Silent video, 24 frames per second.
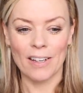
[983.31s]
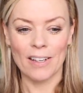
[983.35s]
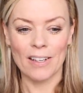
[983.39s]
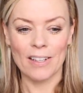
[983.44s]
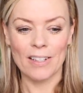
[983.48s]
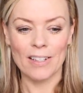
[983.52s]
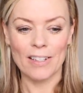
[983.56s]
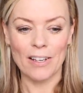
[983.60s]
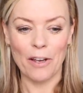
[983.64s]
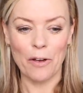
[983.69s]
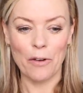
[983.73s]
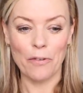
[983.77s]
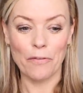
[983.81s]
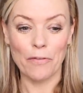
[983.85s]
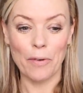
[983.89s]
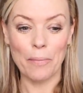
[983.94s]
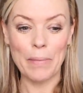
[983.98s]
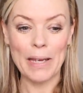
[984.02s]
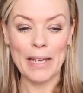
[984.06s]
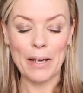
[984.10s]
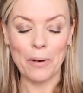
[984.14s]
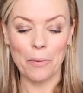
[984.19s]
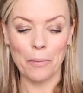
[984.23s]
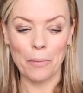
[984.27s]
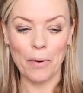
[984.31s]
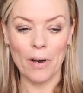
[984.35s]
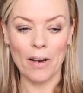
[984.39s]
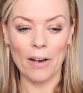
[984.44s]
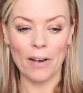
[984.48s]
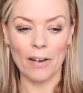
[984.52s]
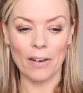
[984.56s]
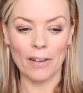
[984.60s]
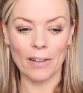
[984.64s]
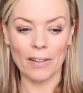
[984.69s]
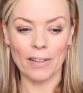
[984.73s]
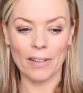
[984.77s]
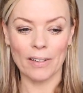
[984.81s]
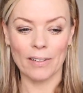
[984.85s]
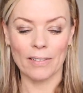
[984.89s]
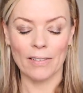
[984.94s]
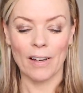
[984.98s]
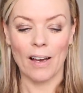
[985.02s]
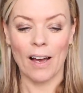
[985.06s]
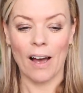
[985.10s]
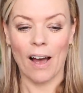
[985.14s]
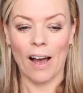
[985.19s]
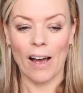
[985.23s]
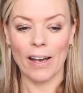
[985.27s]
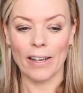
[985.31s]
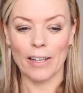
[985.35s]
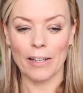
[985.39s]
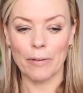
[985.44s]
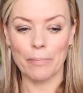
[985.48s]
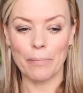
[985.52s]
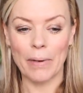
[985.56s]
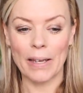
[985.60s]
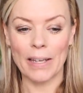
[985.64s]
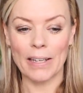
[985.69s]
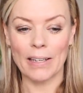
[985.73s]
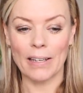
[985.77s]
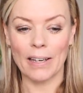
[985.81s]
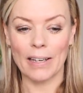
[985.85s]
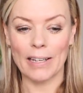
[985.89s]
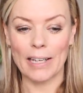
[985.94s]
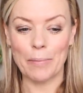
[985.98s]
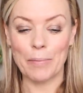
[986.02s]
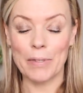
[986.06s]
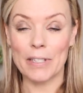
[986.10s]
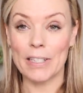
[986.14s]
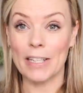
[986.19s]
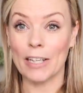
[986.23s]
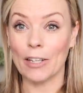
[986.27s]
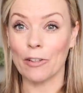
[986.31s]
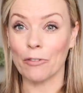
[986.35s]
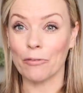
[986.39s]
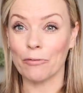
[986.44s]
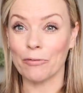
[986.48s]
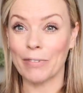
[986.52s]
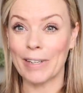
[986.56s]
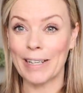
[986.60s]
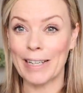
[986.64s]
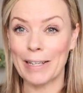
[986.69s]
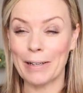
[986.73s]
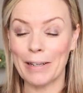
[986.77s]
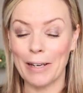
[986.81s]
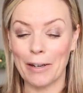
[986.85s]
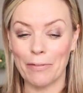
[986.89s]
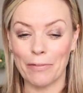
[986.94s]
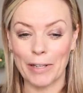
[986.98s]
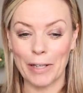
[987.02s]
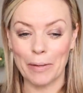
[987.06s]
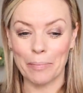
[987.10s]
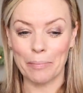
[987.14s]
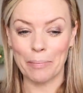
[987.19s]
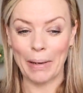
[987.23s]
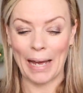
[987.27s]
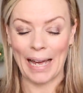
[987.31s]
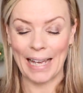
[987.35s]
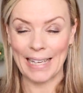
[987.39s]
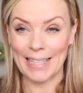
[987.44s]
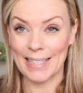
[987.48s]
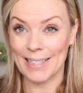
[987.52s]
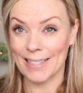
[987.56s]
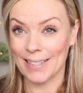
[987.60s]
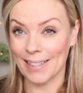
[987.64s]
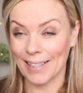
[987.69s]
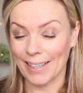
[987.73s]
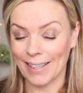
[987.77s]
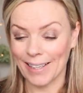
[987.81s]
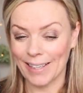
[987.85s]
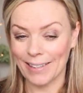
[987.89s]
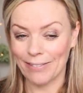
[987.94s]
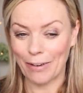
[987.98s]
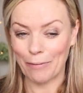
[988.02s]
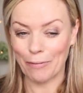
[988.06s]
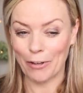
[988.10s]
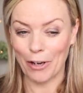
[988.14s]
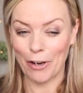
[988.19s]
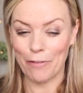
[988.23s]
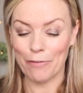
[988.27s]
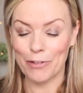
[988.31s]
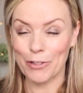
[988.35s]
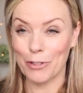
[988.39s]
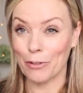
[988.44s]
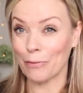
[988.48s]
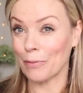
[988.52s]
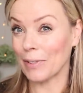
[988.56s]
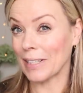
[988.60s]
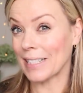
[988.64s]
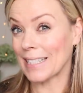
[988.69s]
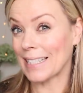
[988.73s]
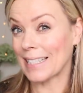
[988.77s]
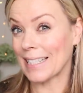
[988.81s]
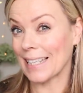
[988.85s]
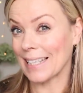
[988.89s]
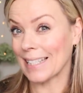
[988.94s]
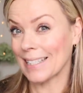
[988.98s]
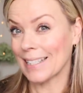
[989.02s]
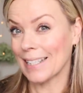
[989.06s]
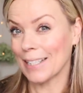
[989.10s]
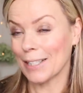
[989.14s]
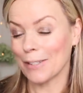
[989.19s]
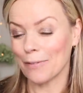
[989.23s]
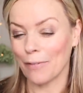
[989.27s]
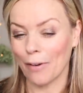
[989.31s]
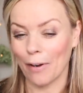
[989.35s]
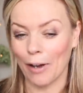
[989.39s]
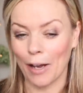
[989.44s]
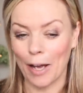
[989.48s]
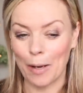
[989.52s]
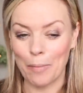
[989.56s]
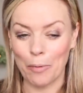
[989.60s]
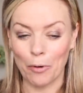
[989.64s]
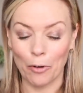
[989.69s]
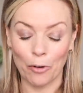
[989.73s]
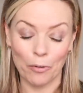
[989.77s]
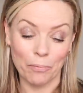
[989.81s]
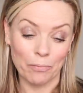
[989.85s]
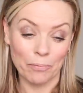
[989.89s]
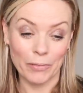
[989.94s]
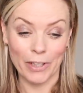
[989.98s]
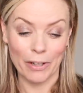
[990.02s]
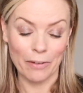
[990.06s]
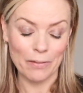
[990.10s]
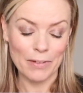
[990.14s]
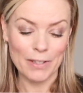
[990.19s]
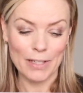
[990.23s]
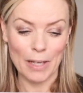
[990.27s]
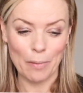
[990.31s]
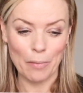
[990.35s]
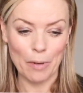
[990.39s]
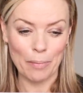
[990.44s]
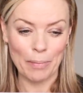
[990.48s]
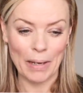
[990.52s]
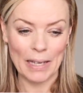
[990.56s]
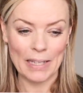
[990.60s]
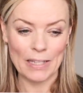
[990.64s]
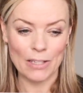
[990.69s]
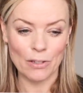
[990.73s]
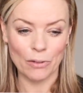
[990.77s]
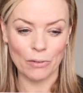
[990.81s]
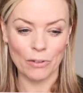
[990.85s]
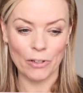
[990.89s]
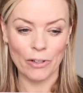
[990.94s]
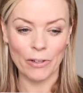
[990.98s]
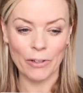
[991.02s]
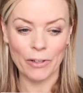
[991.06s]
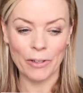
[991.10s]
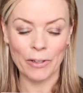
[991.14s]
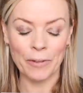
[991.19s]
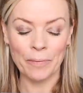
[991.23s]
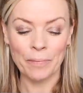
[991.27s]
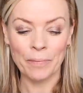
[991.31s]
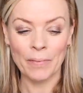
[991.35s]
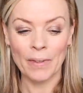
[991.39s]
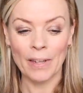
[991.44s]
So for me at work, I can make a lipstick really lovely and pastel-y if I'm going for sort of a 60s vibe or, you know, summer pastel look.